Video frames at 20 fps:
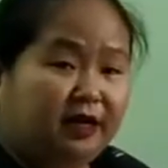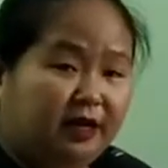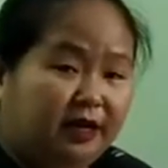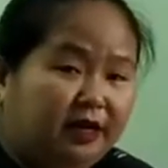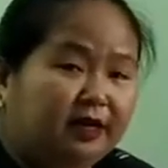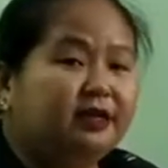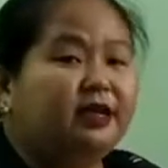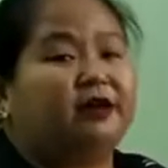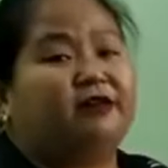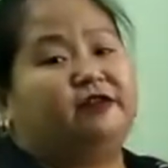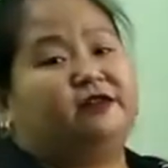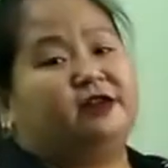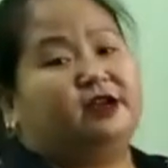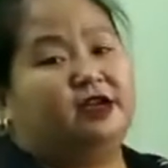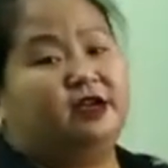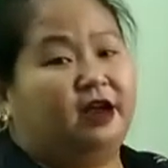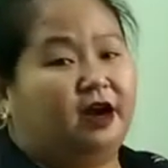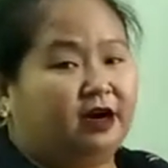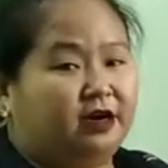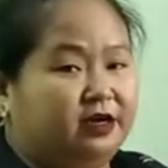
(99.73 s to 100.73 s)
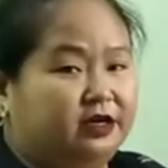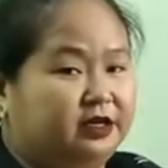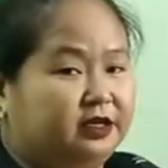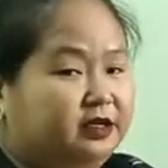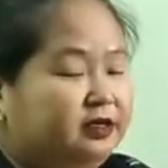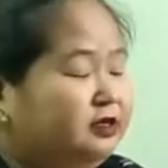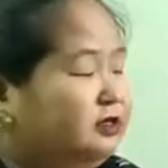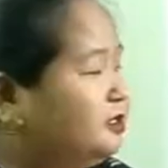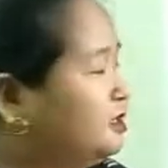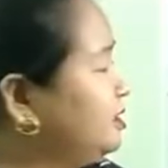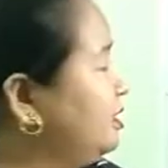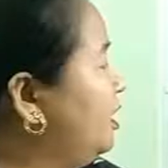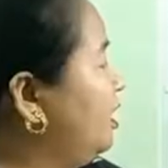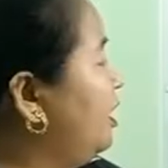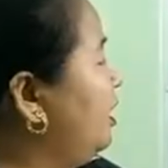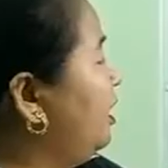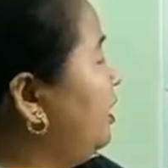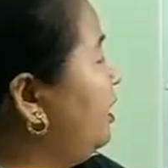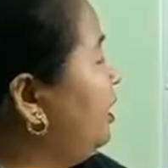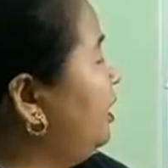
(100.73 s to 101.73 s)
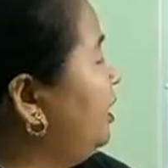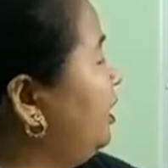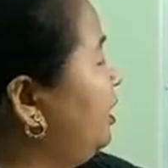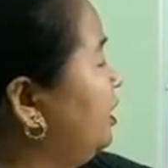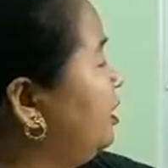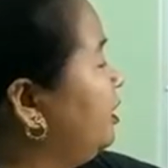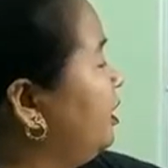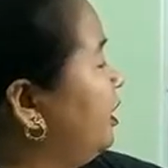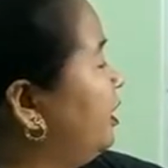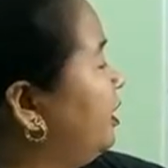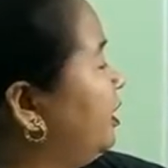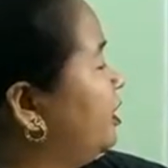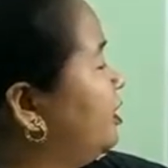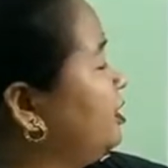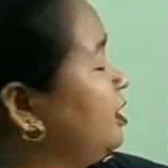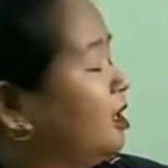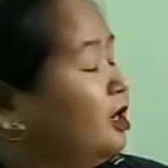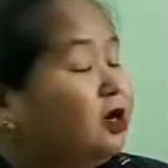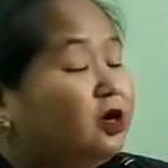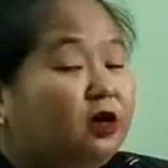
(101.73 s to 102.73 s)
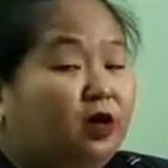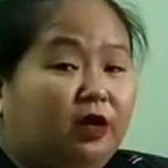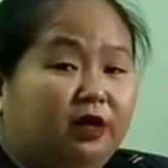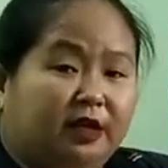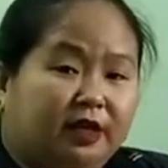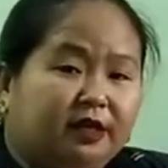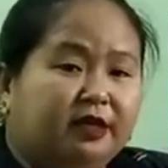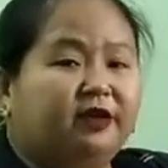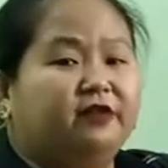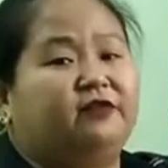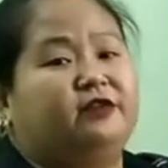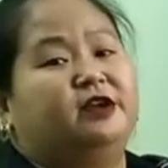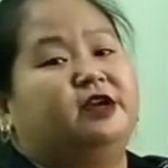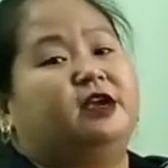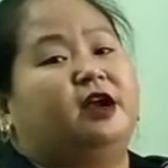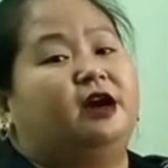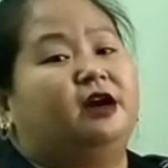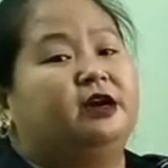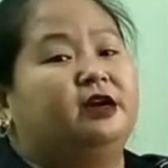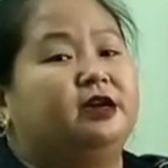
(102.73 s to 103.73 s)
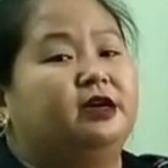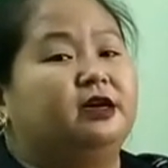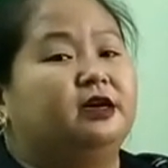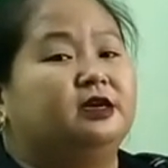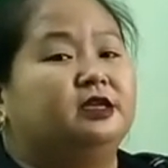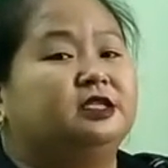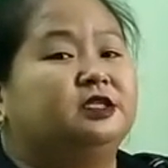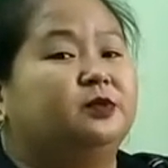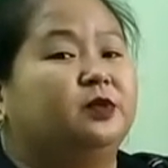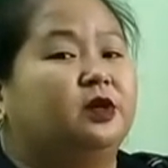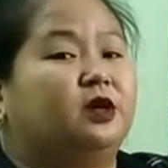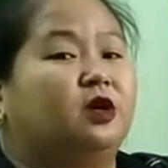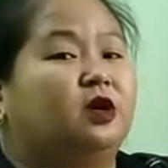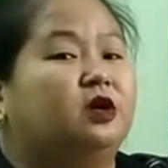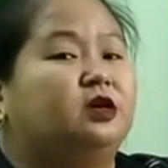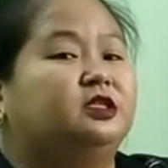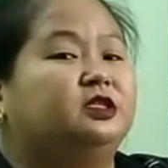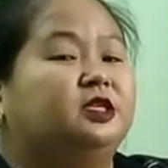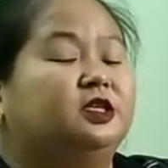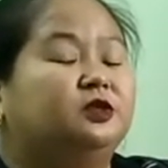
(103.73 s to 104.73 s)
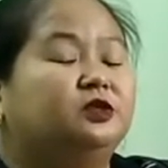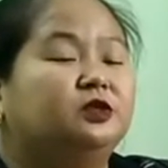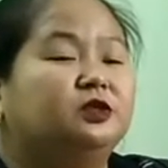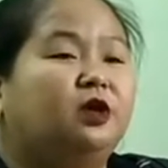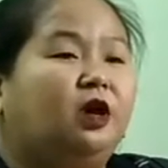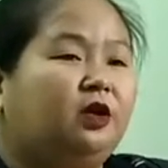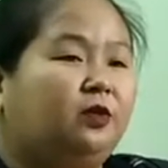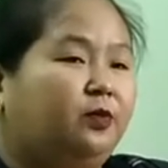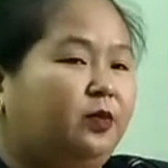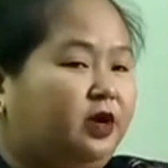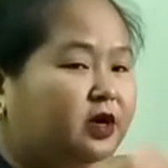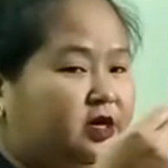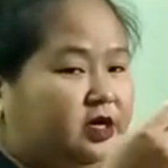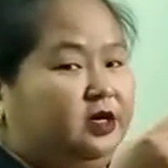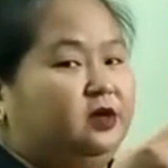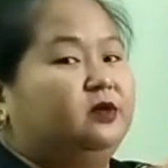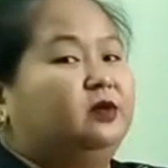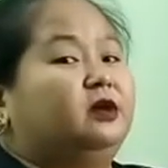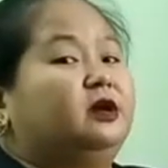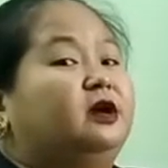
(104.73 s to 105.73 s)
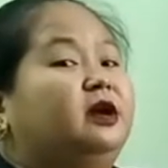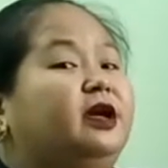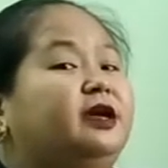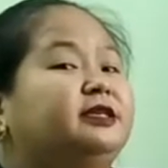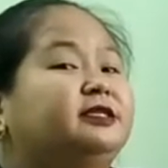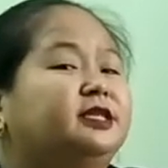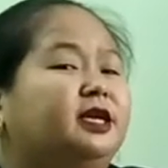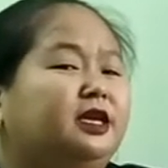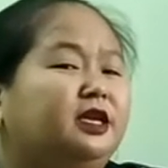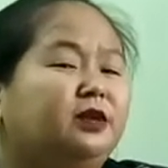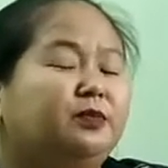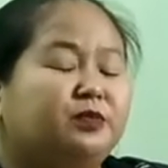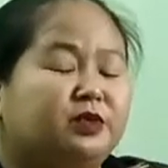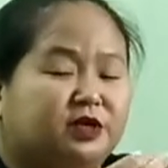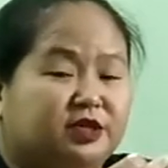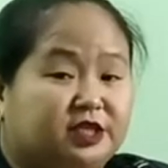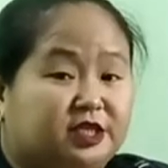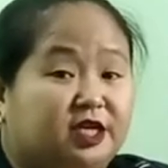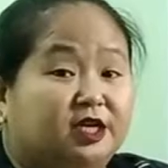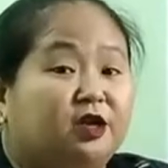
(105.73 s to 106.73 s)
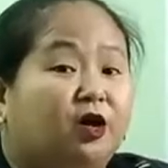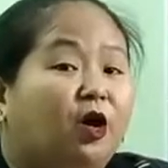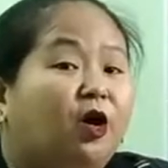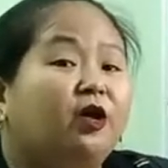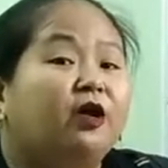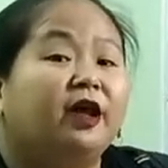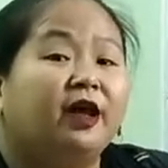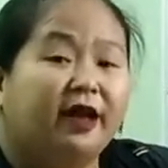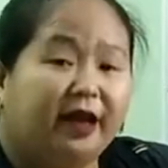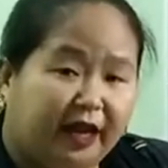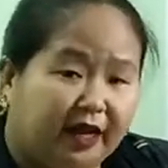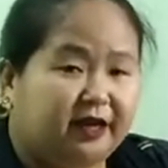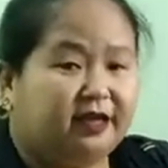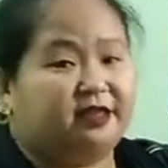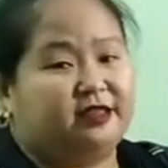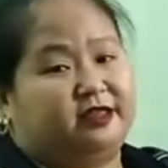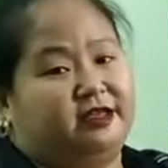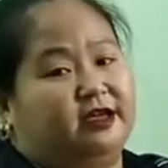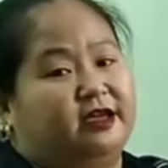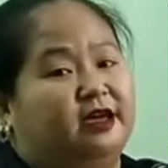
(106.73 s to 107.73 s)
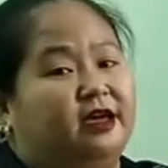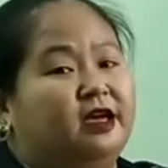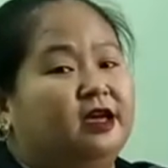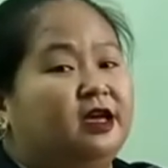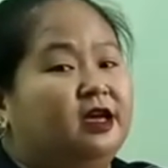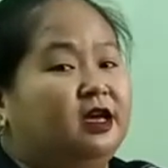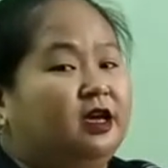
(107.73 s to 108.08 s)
indefinite articles. A and n are called indefinite articles because they do not particularize any person or anything.